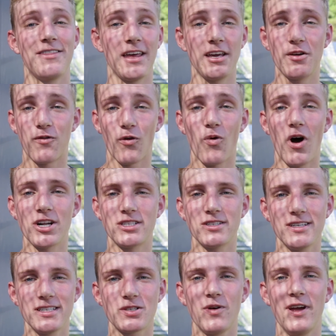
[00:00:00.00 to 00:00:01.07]
Thank you for
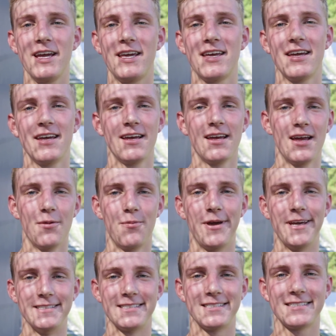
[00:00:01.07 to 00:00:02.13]
watching this week.
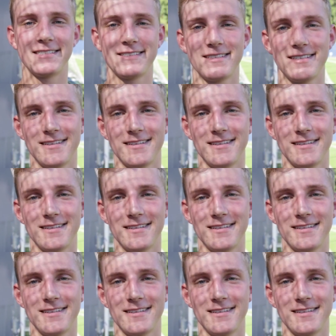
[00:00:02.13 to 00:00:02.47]
Peace.